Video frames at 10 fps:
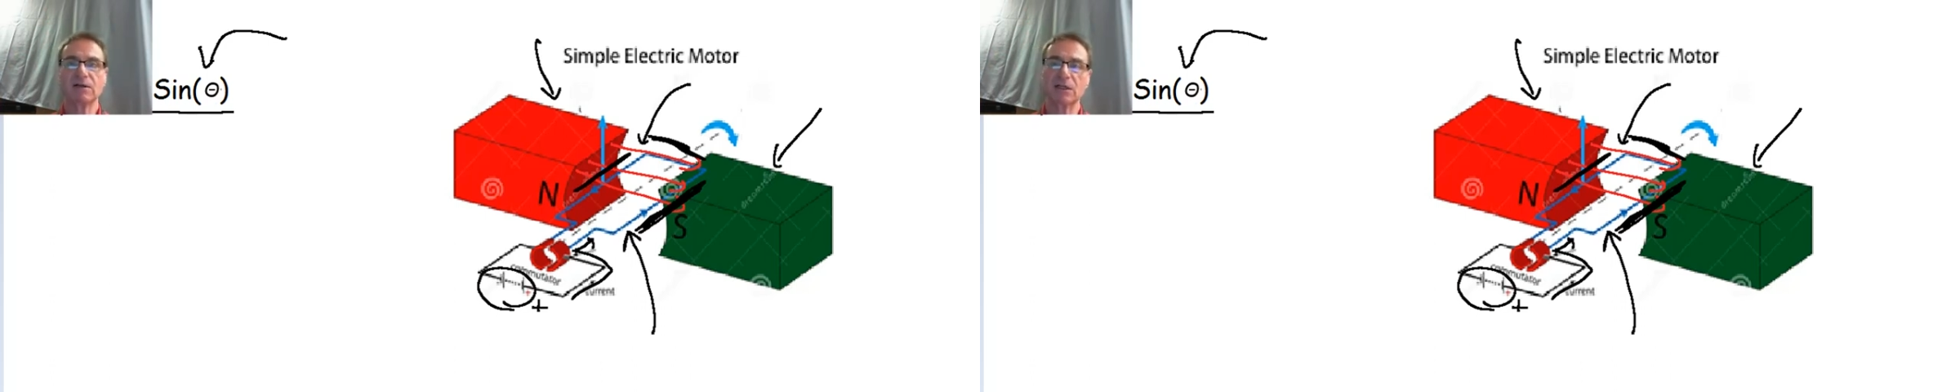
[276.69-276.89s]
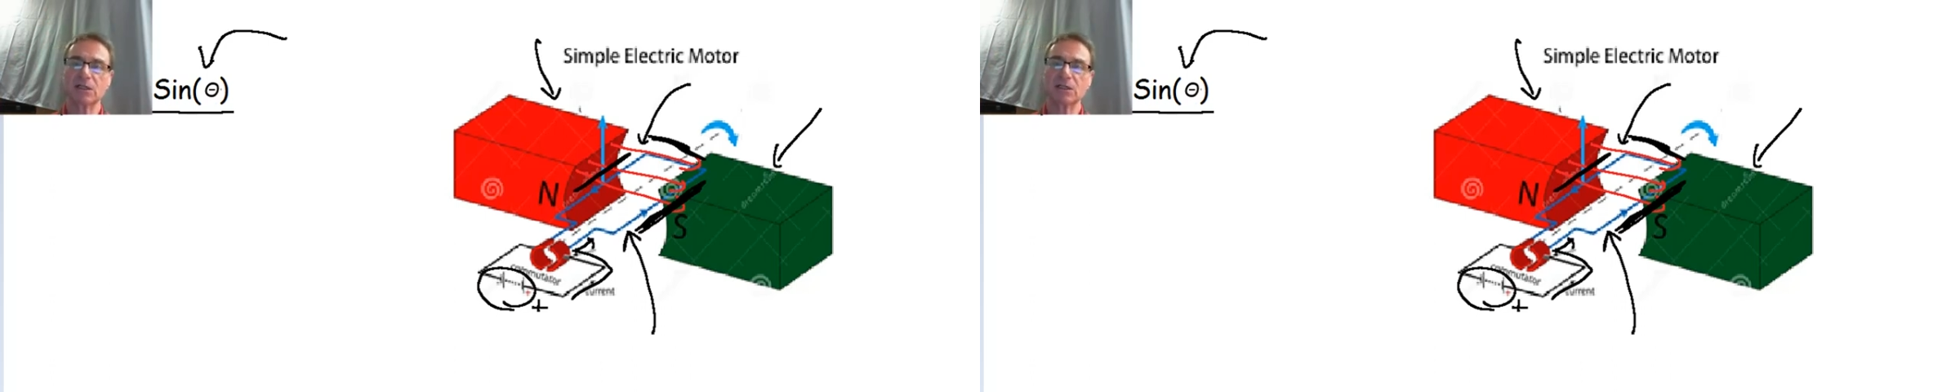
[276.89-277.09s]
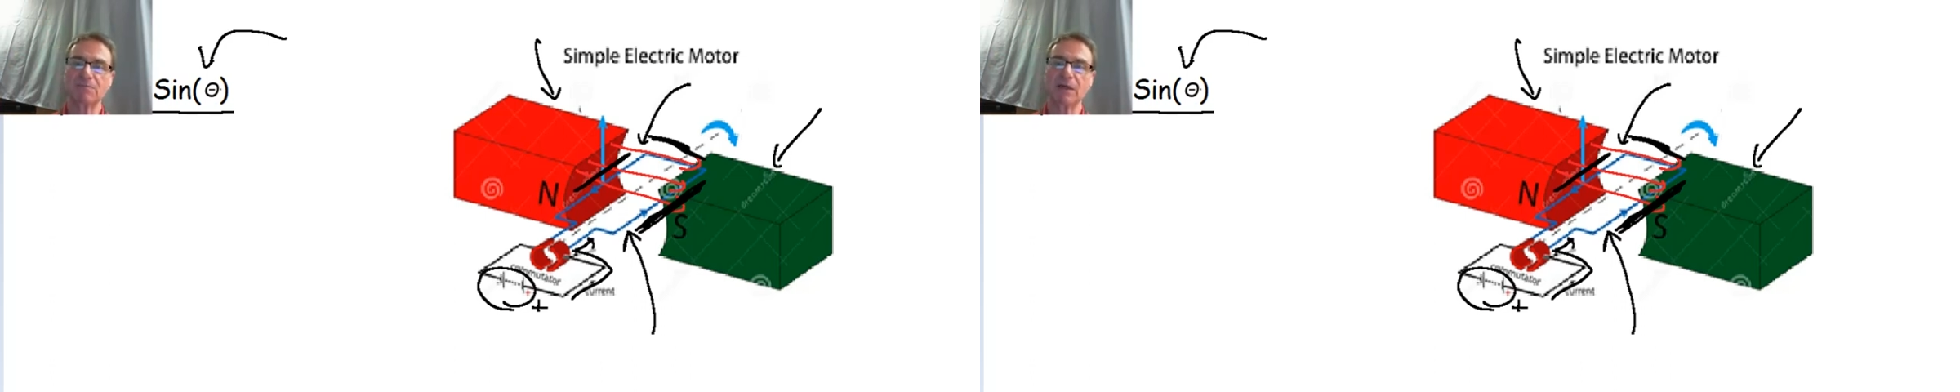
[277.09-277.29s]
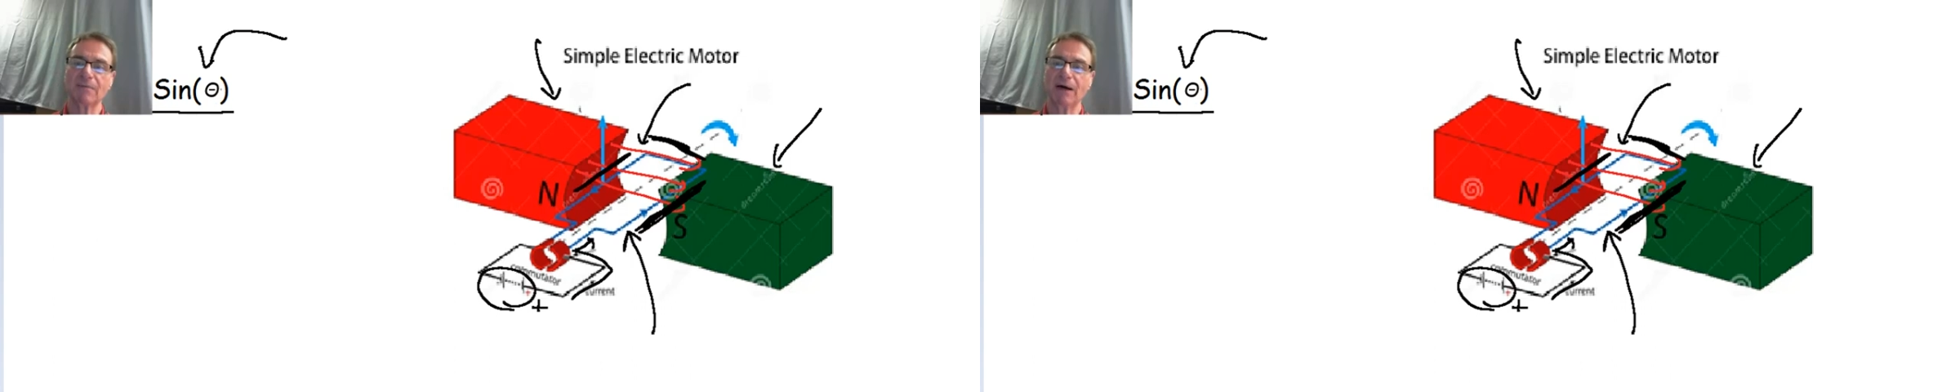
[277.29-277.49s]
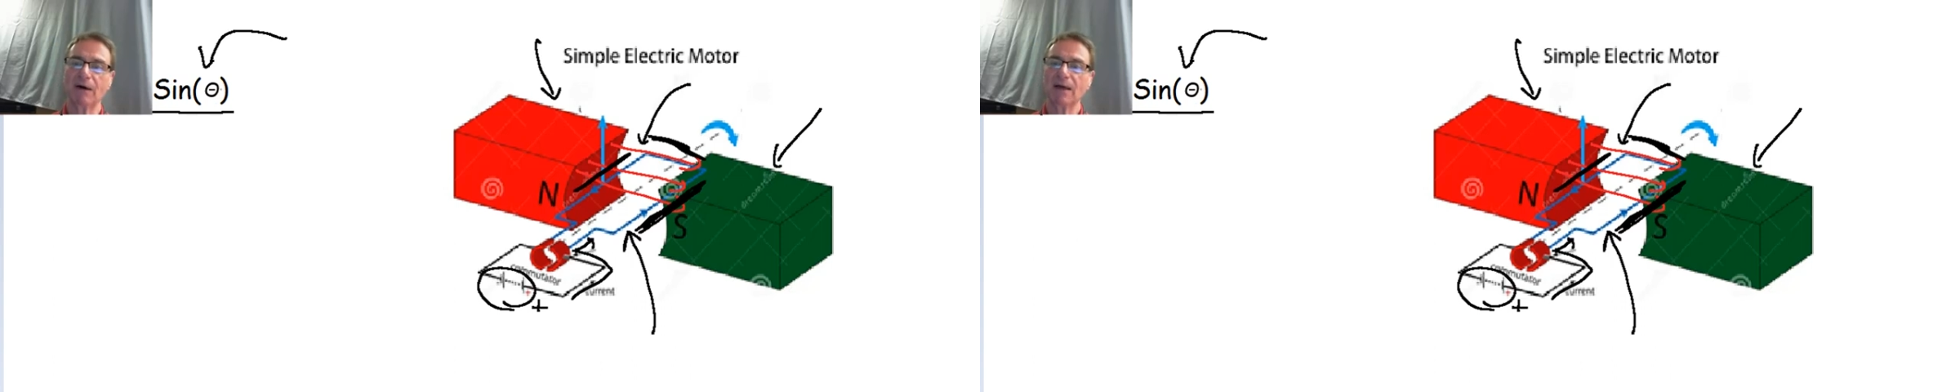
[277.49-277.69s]
can spin
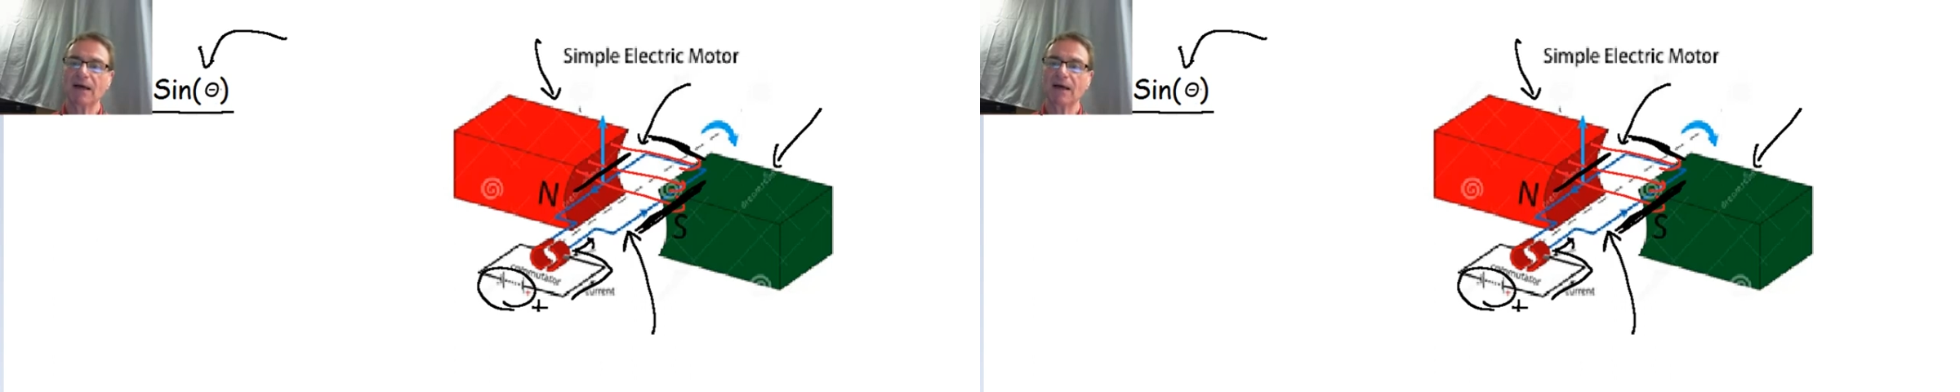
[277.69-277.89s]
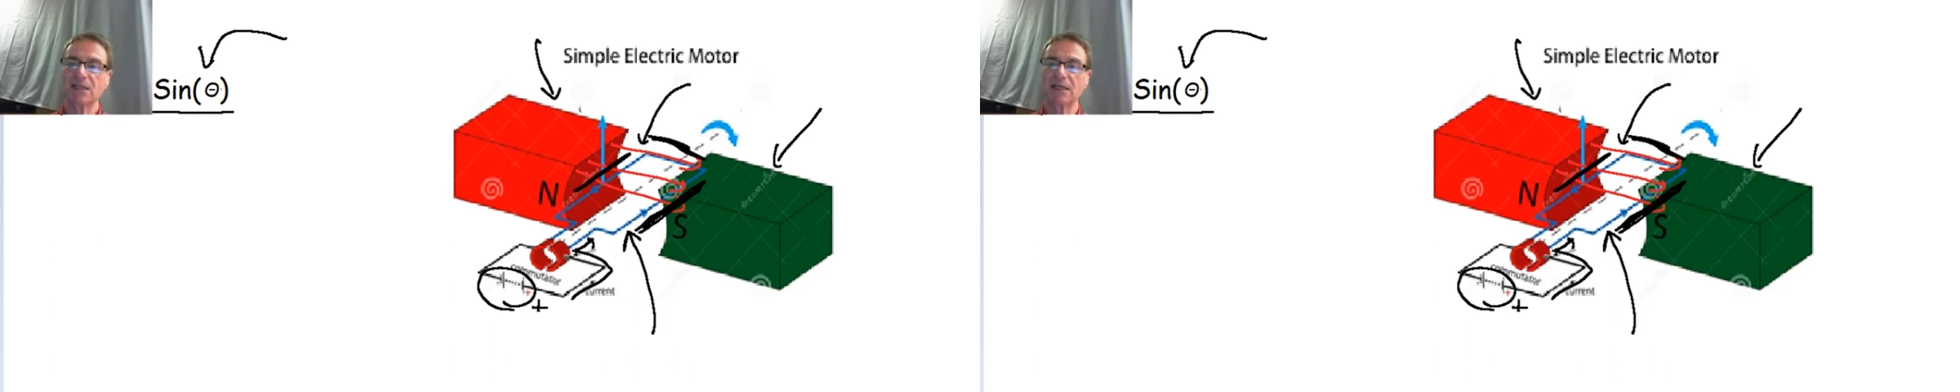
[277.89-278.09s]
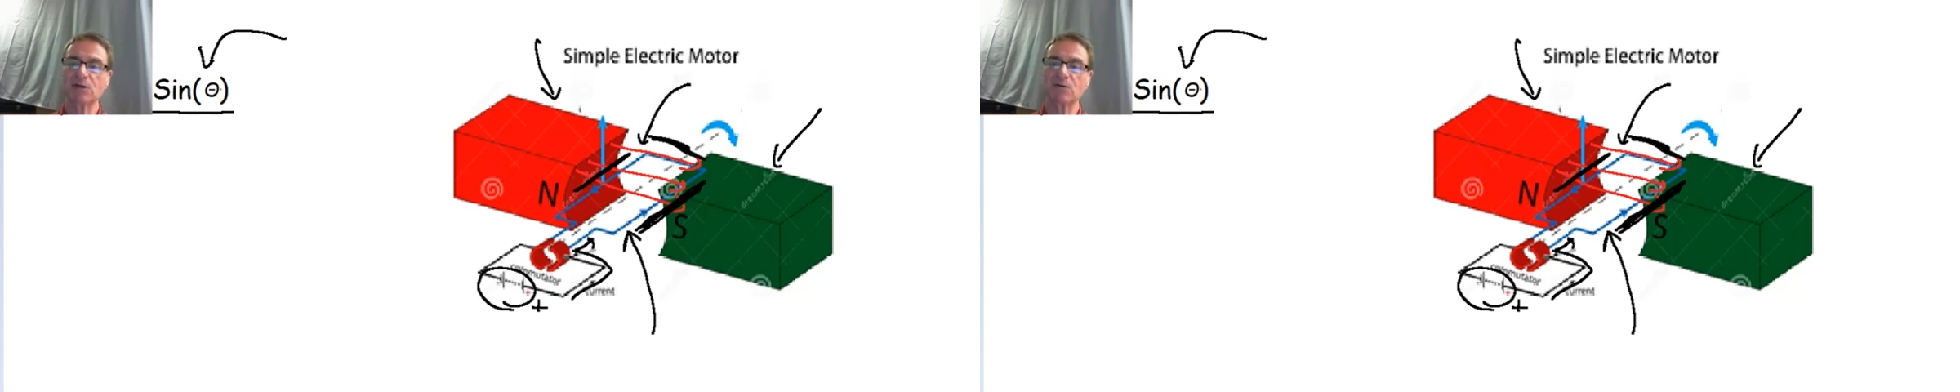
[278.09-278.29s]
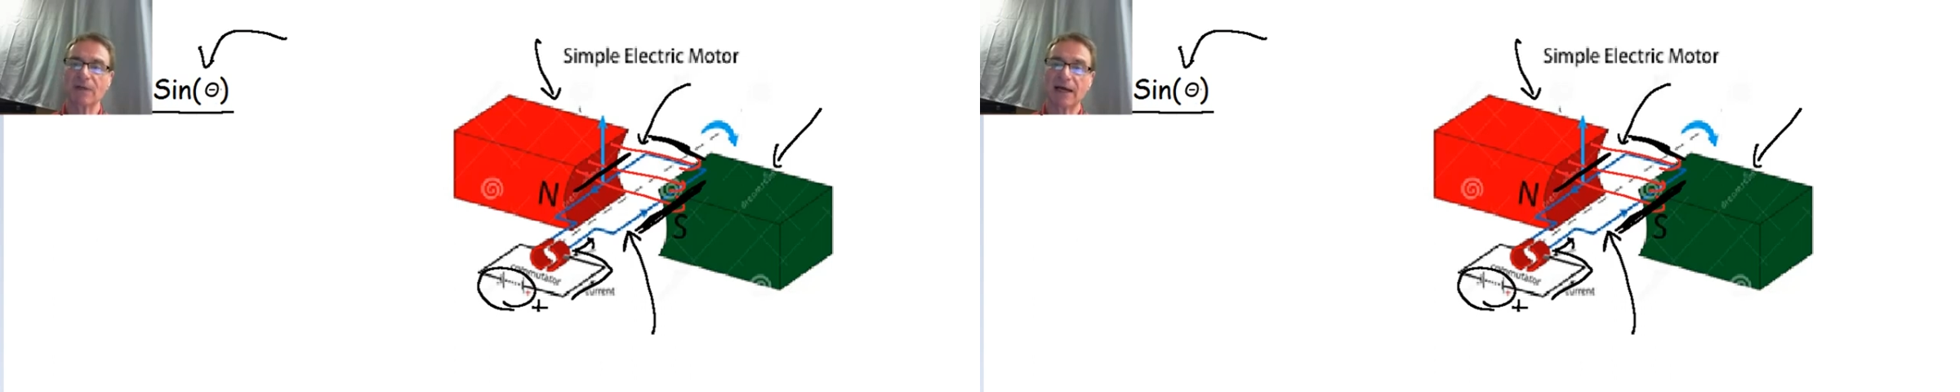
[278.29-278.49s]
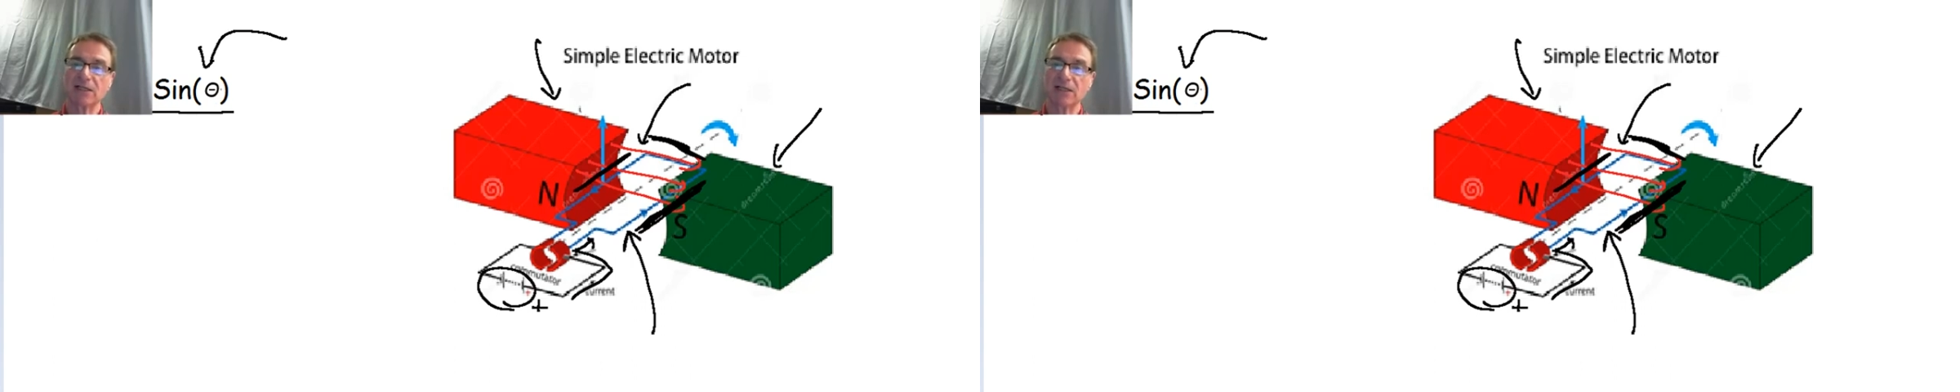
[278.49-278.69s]
about a central
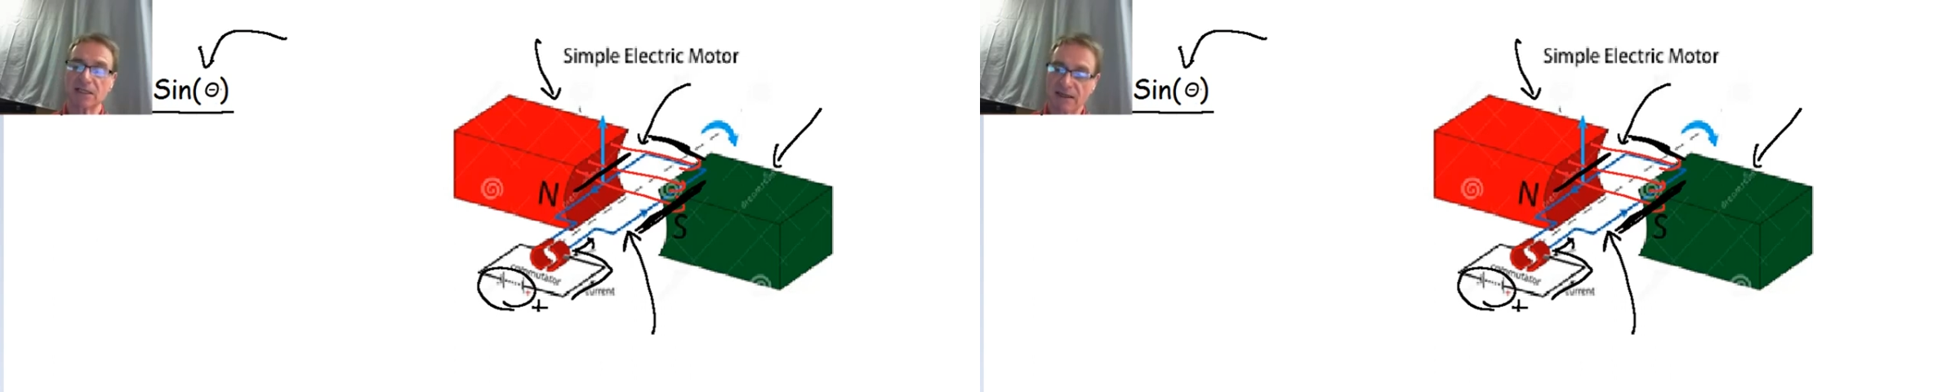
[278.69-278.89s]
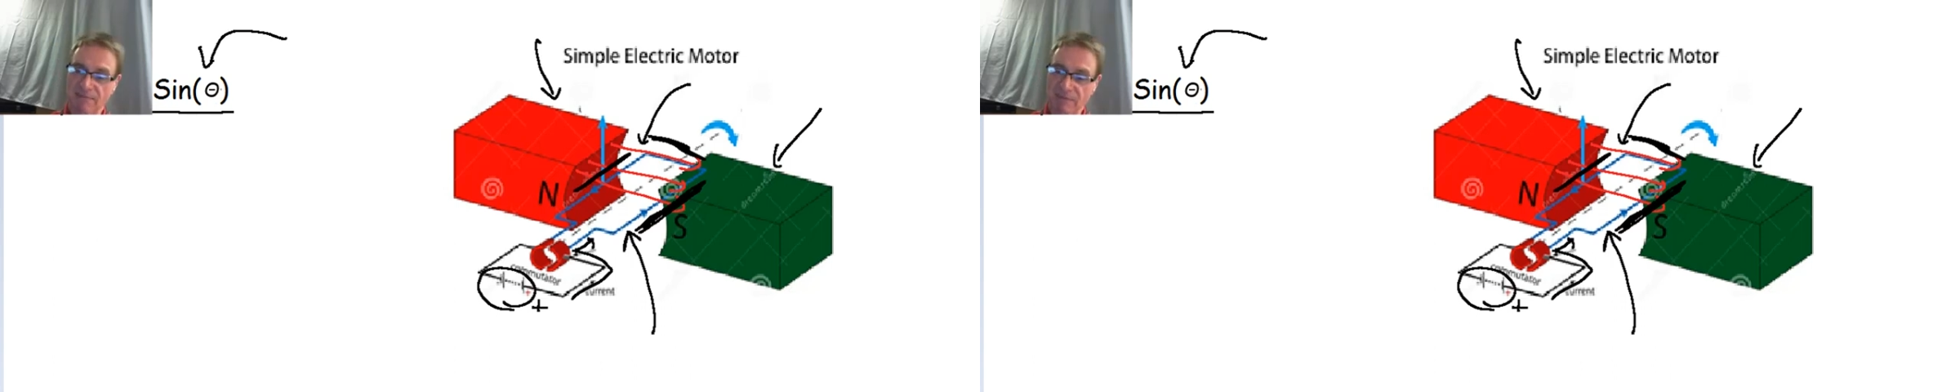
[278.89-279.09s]
axis,